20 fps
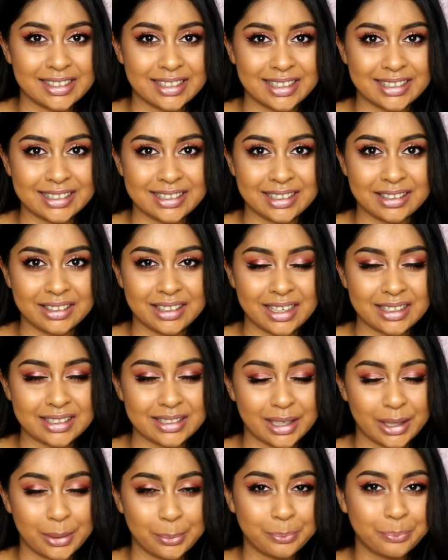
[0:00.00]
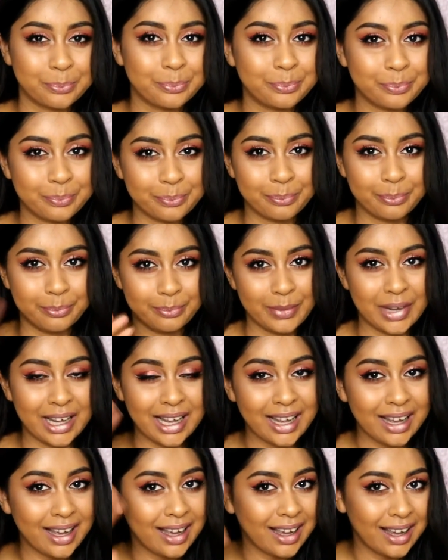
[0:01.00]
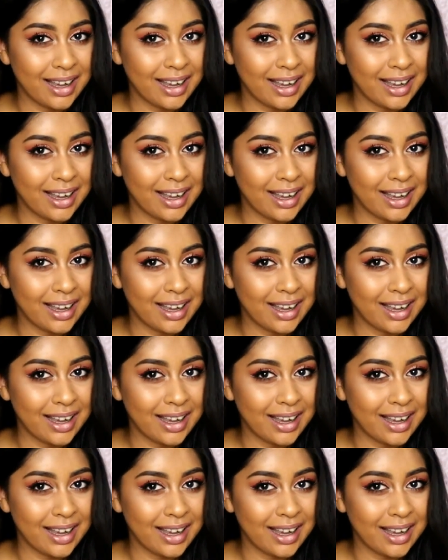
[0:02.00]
and I'll see you next time. Bye.